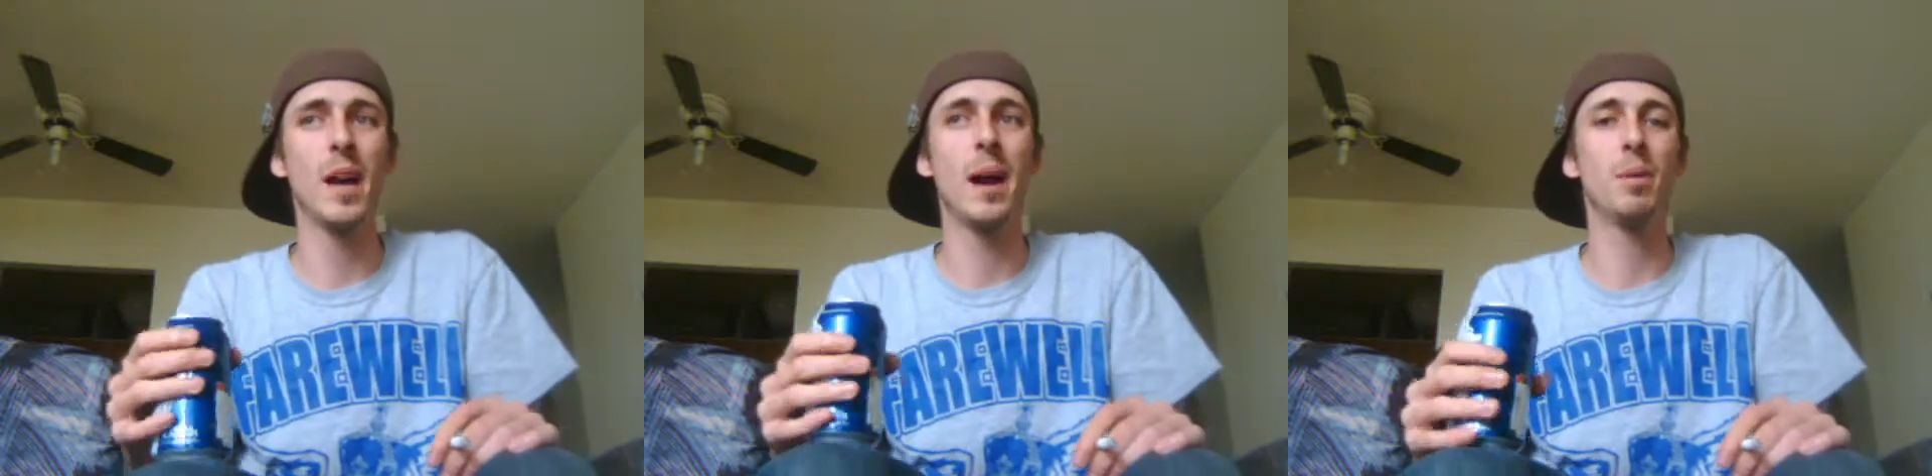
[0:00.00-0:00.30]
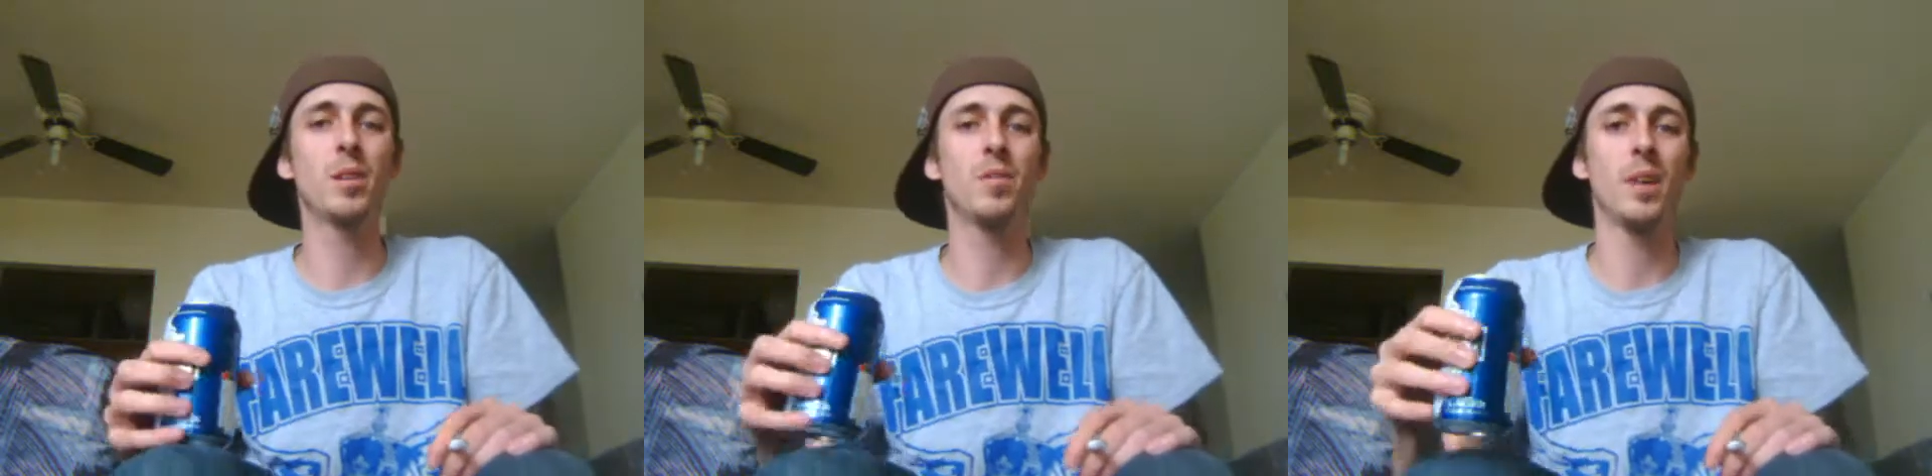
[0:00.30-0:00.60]

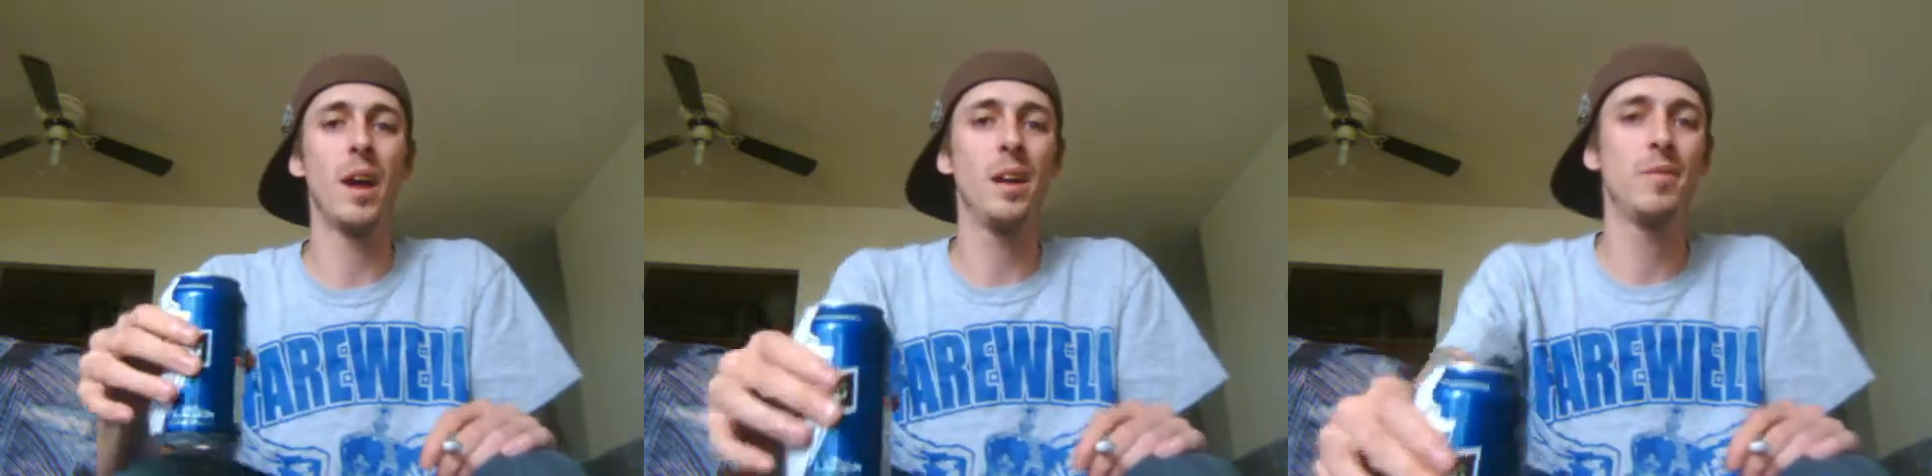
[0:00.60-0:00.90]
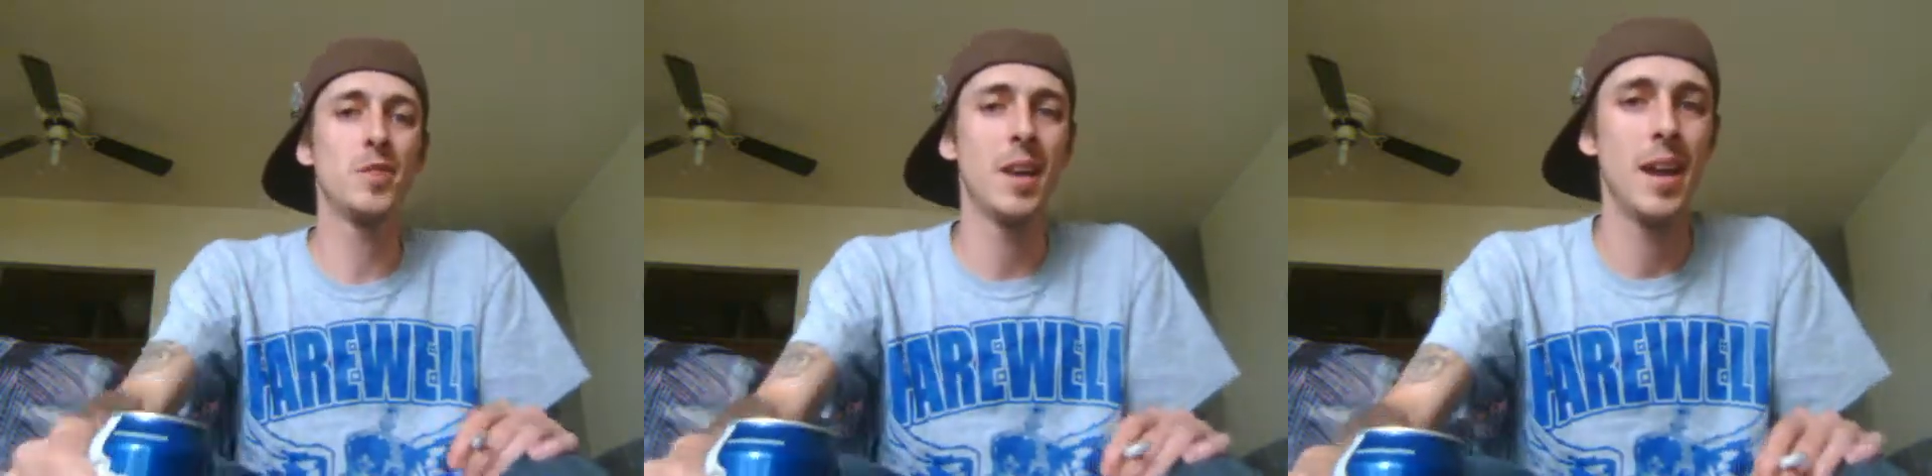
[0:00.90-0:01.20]
Gaborik for
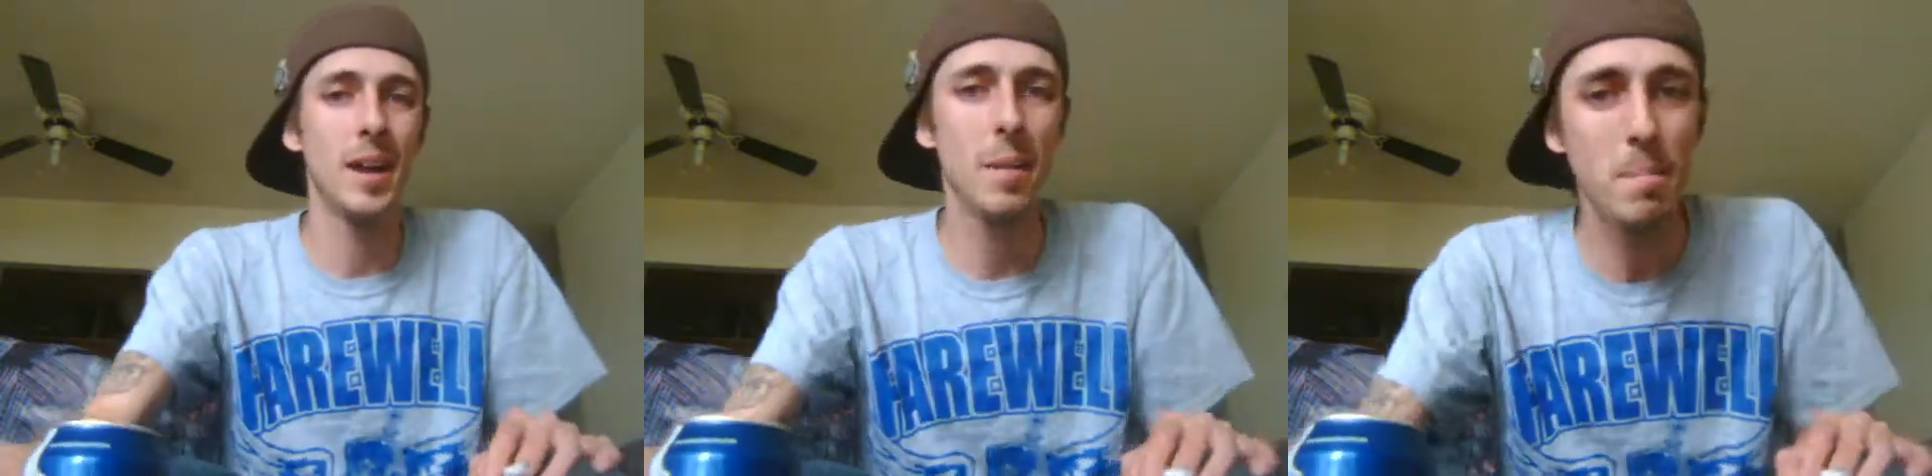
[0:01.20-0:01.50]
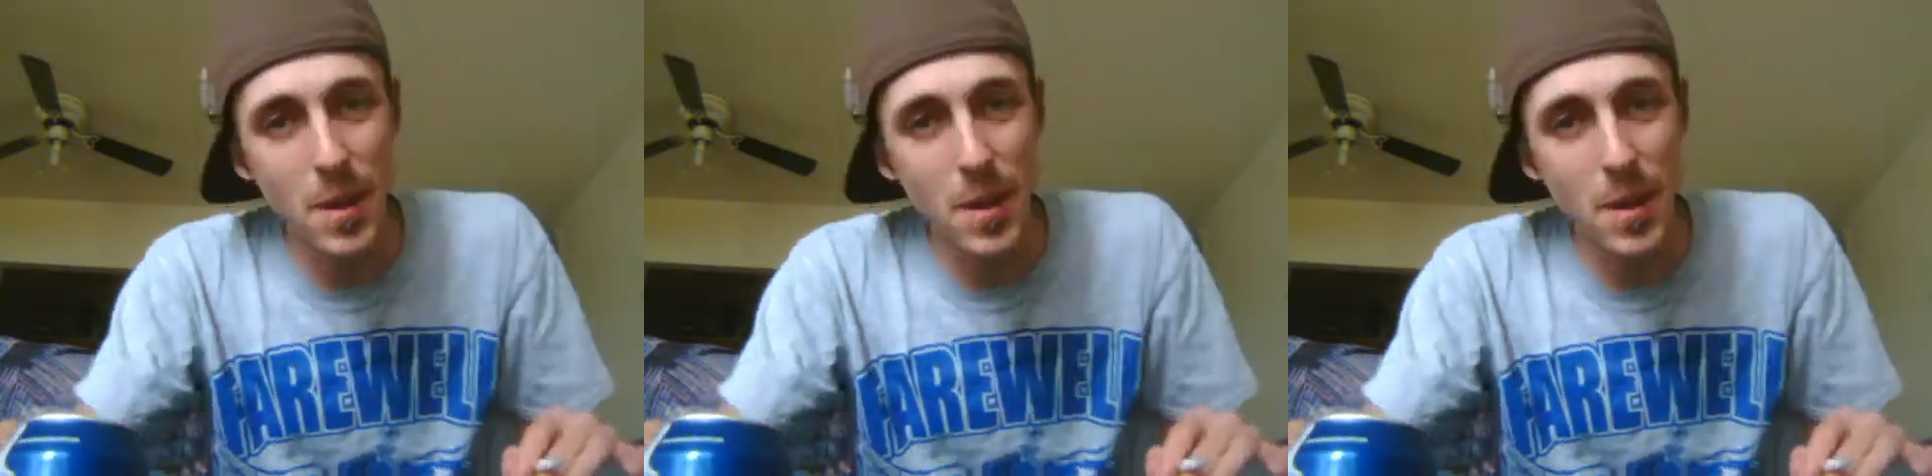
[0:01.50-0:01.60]
Life, saying,